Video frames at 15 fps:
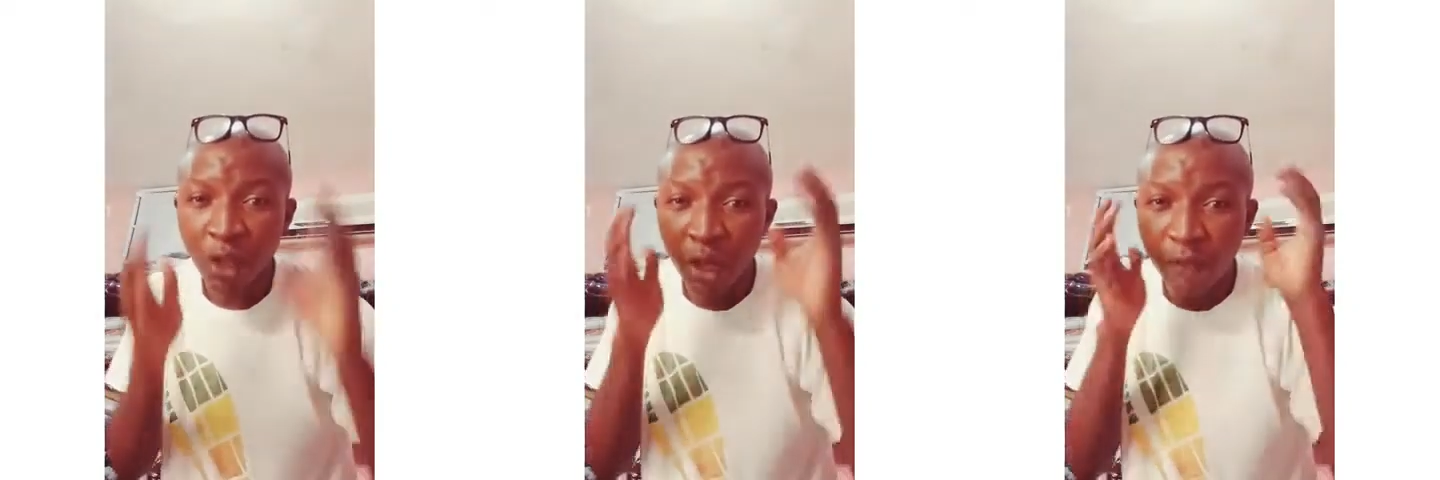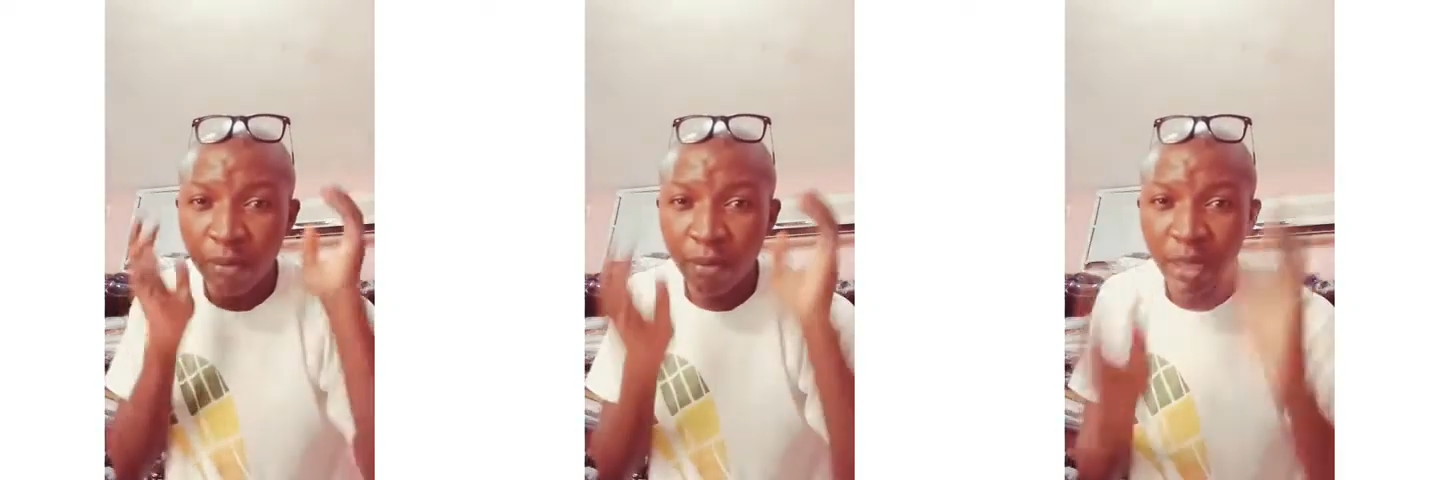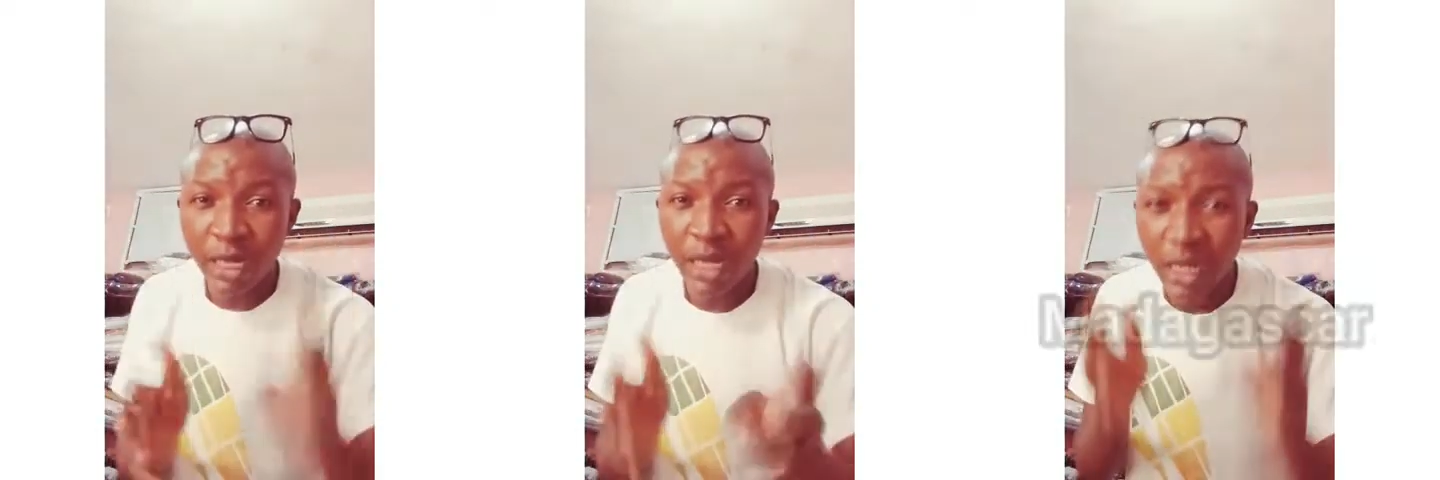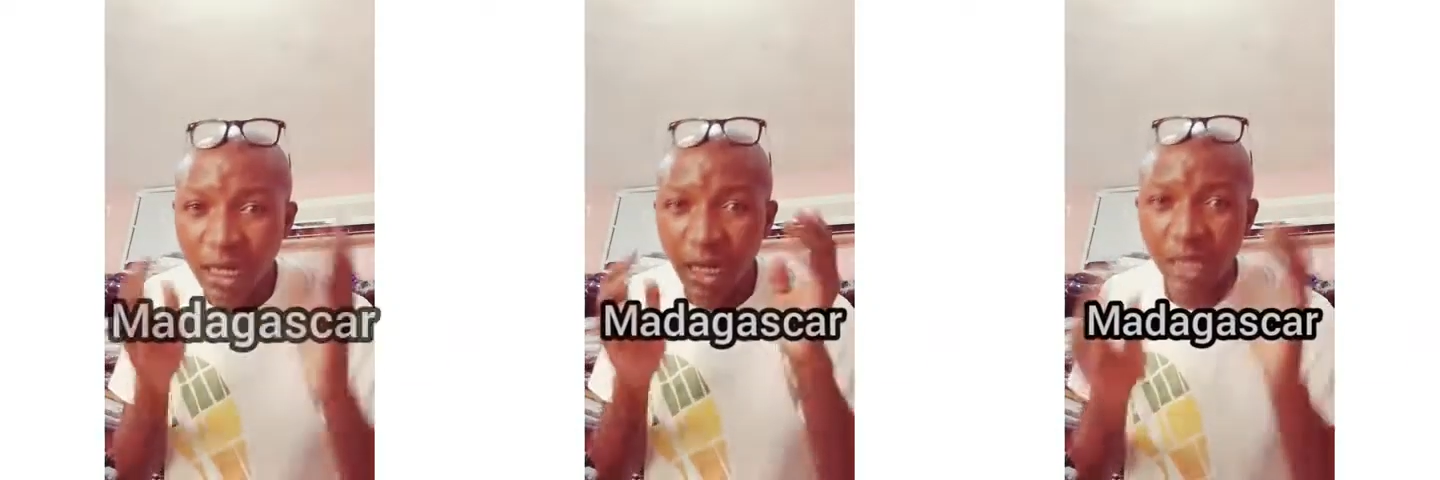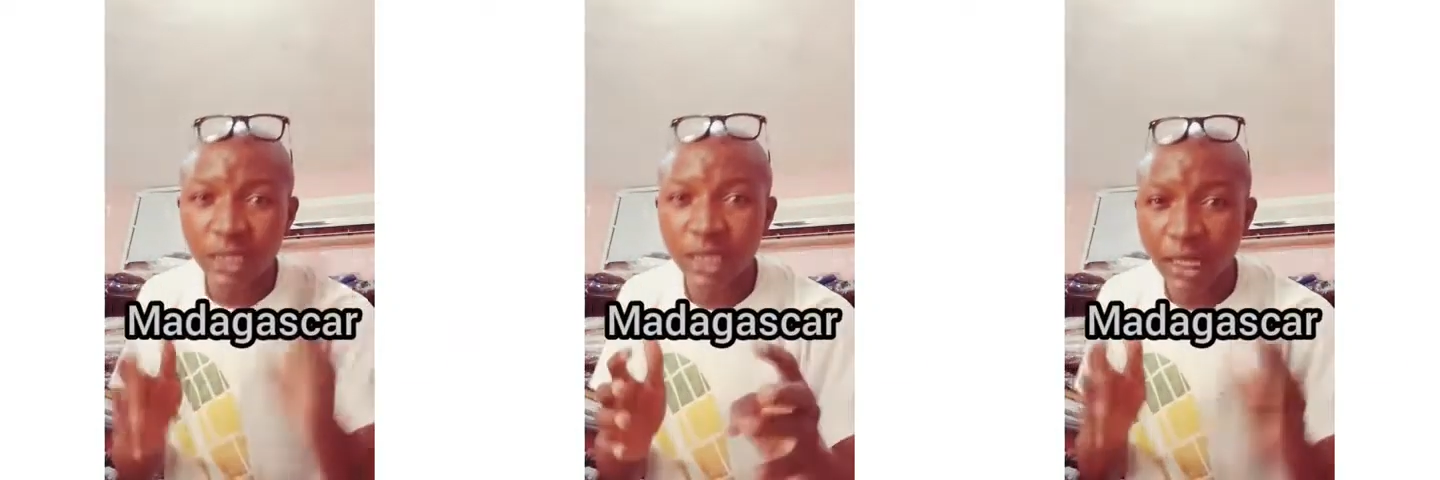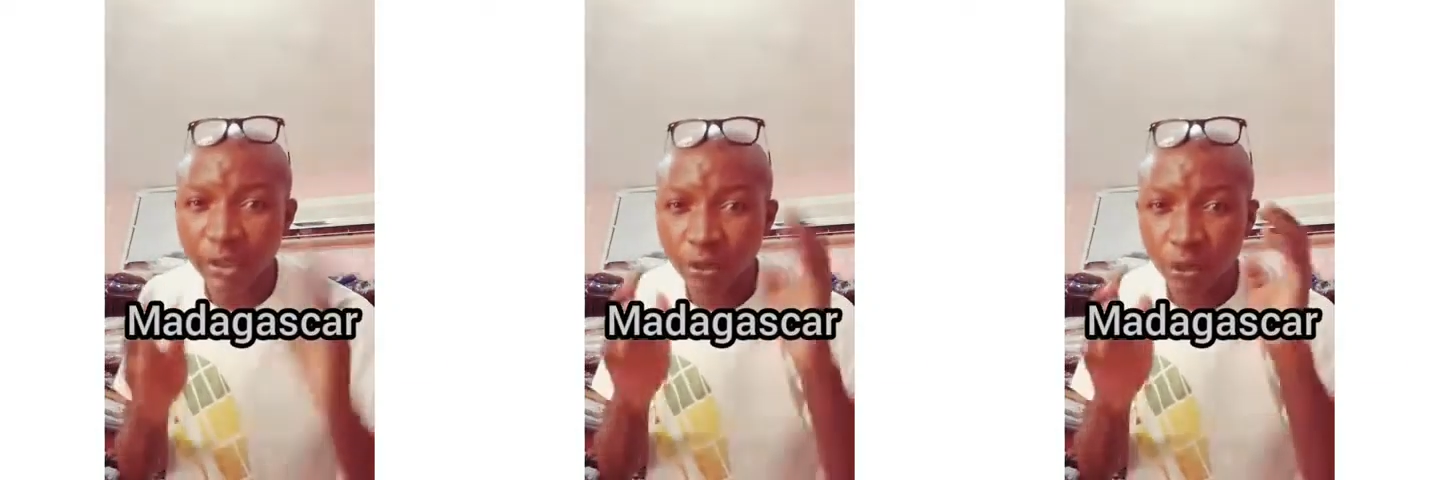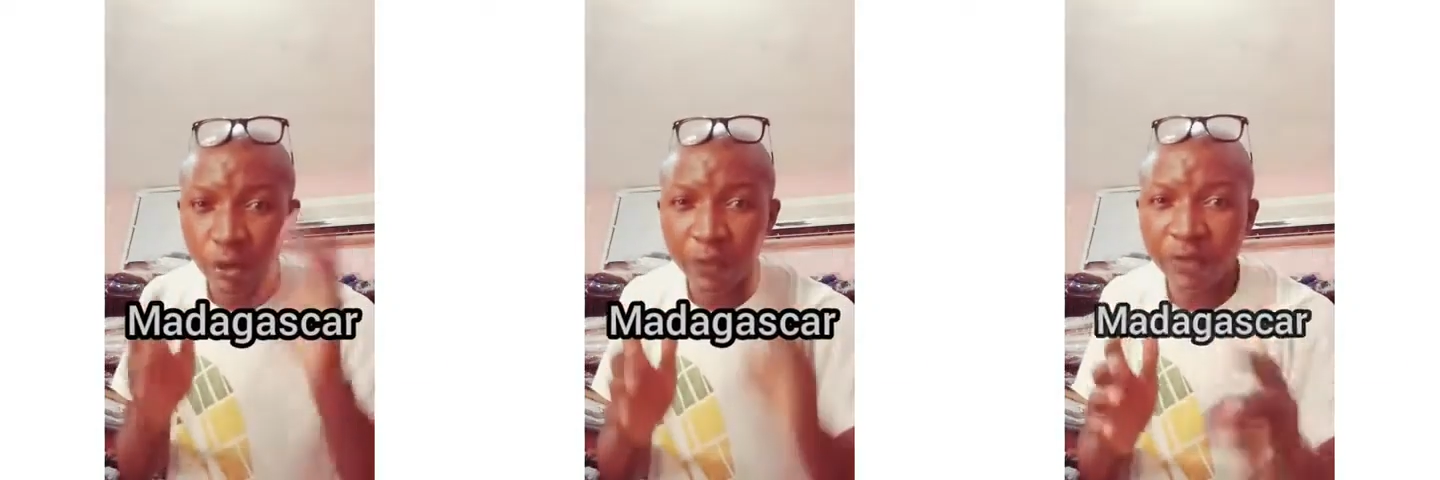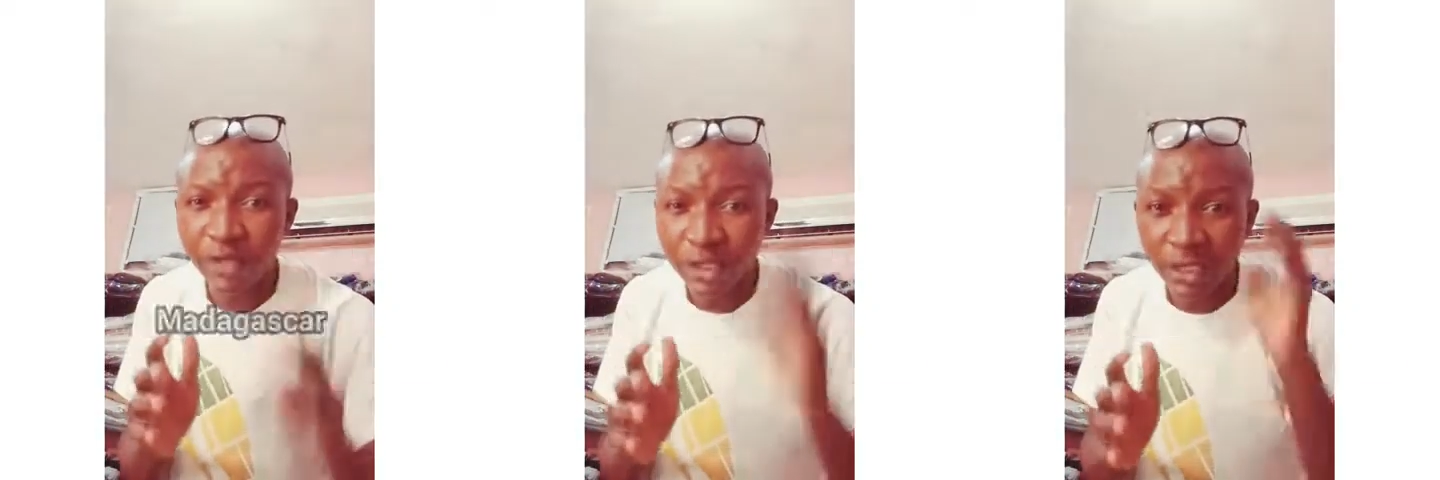of the Madagascar
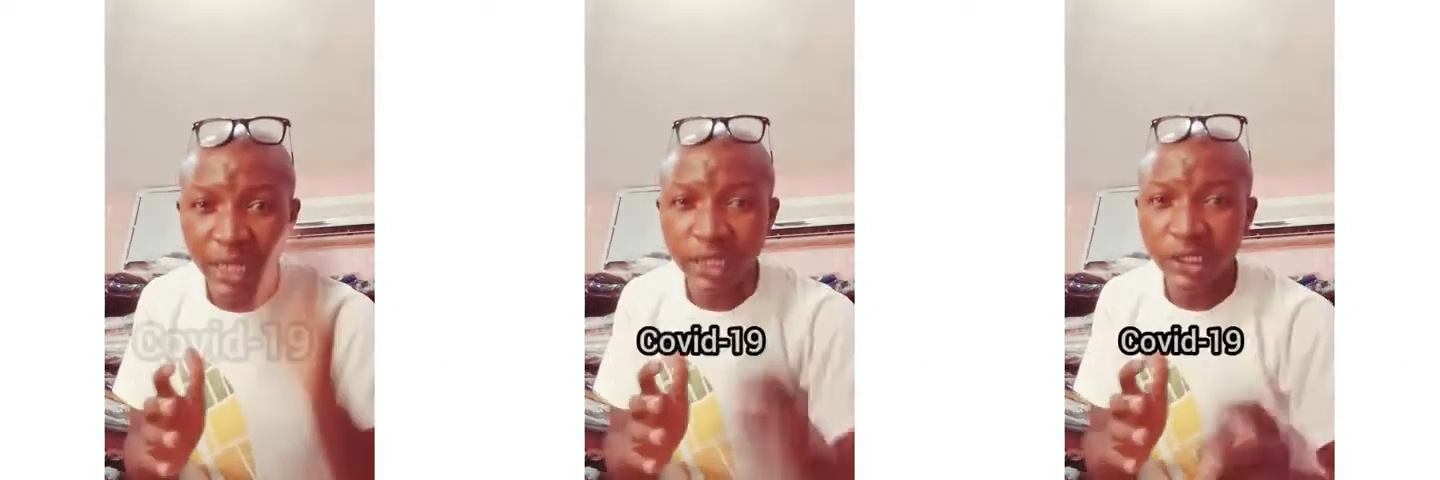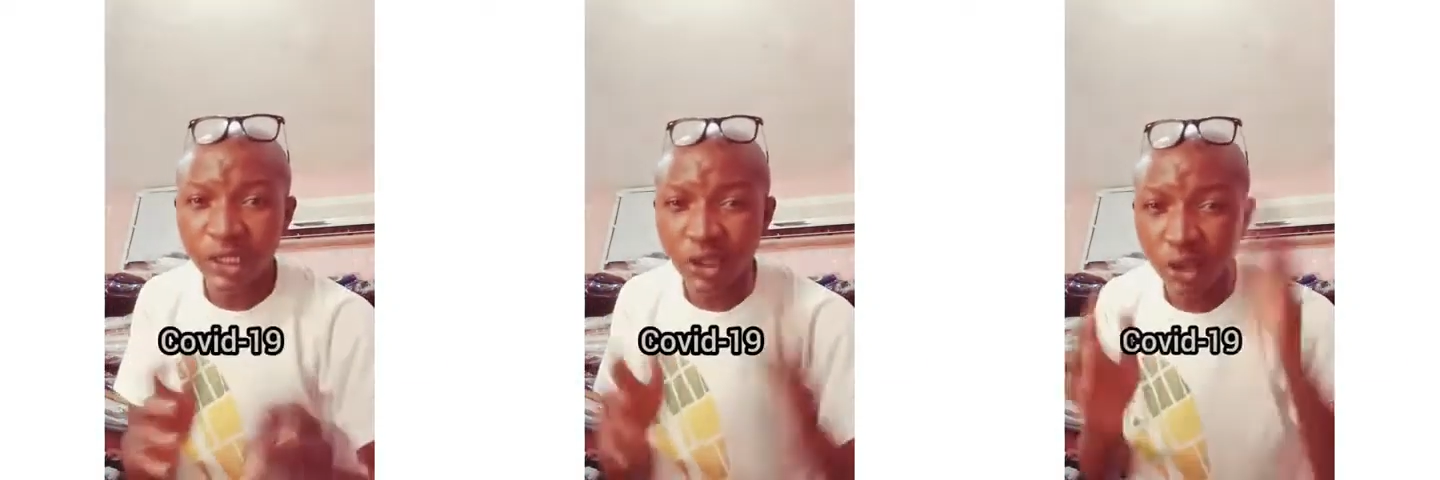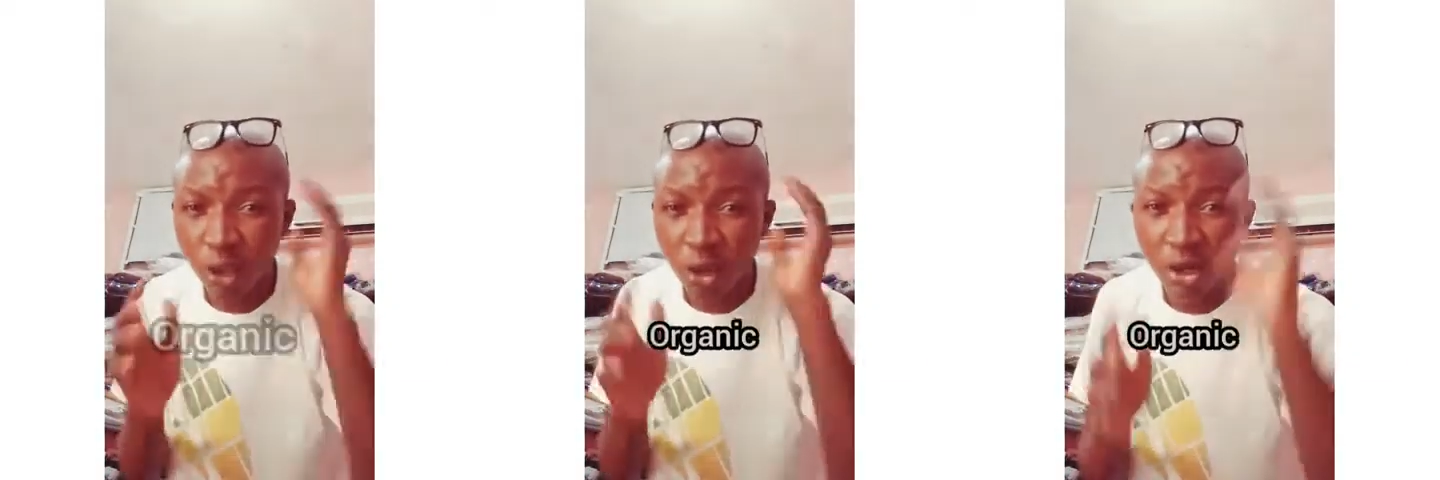COVID-19